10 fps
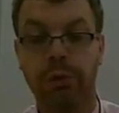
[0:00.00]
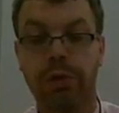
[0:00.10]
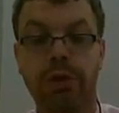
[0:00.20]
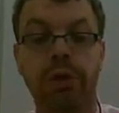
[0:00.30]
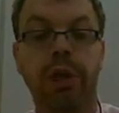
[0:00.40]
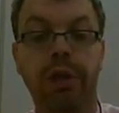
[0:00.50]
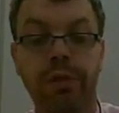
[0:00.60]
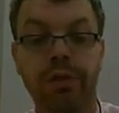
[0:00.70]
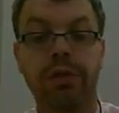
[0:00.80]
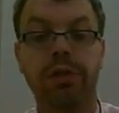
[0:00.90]
which is going to give
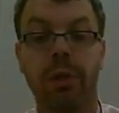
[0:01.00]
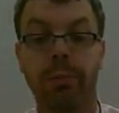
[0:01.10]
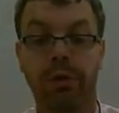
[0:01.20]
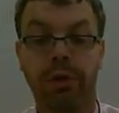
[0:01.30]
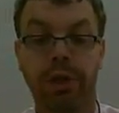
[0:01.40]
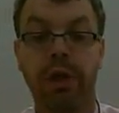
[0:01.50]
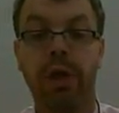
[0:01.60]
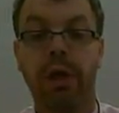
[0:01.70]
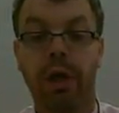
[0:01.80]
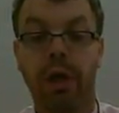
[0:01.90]
us a summary
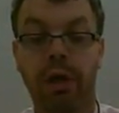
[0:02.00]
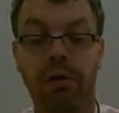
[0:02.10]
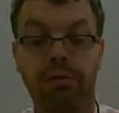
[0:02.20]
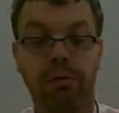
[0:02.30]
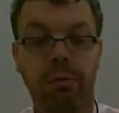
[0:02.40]
of,